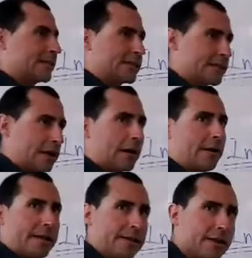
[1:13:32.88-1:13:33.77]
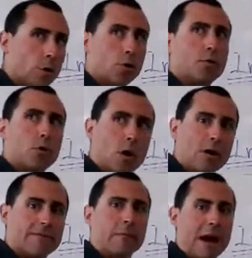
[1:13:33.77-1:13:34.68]
star in the notebook
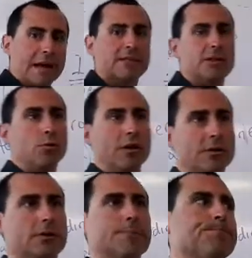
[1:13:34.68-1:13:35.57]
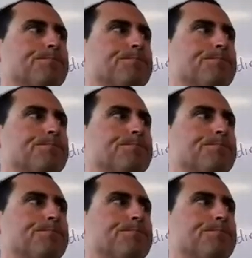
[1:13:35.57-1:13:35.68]
of my students.